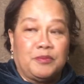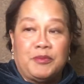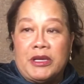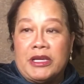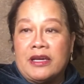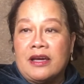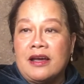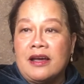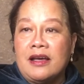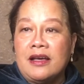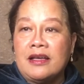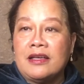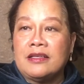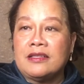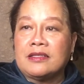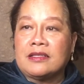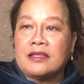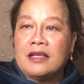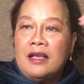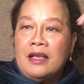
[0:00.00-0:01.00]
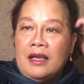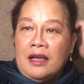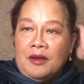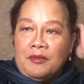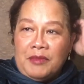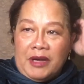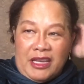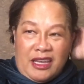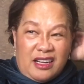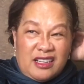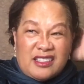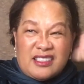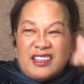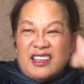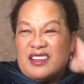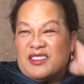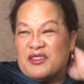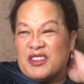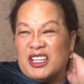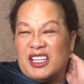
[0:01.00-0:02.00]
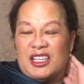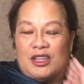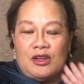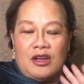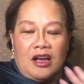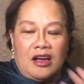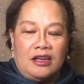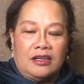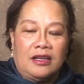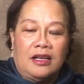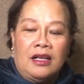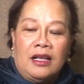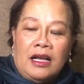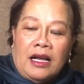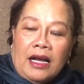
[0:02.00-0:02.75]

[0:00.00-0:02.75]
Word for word: because my hair is getting really long.